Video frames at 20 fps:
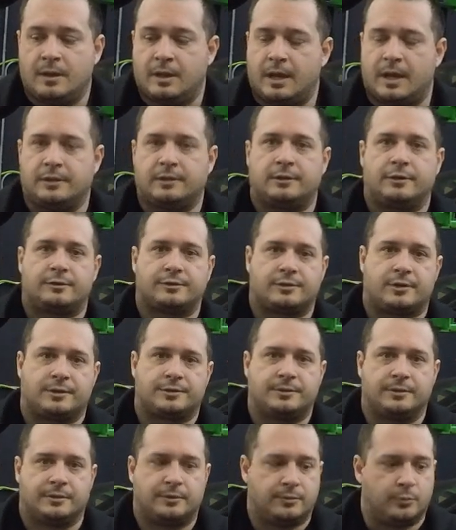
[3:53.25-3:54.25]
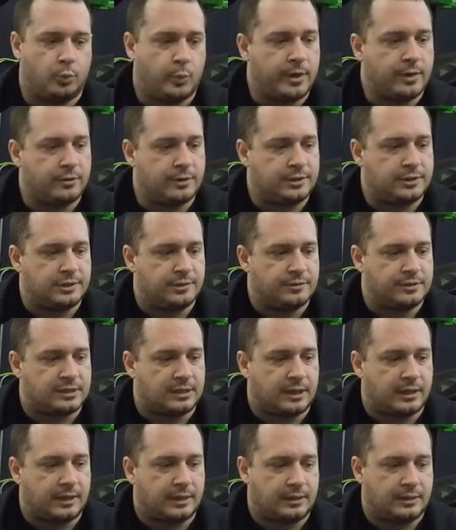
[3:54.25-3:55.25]
And then there's also weird issues
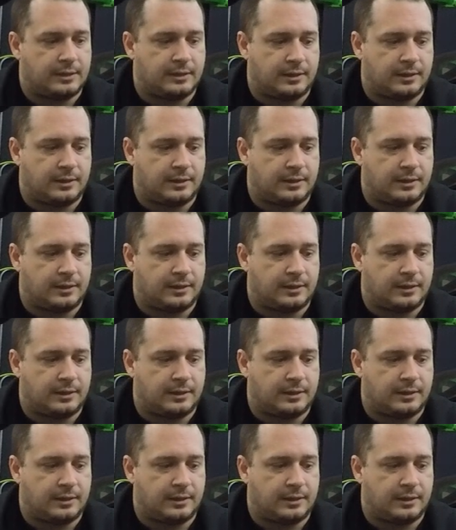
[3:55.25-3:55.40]
like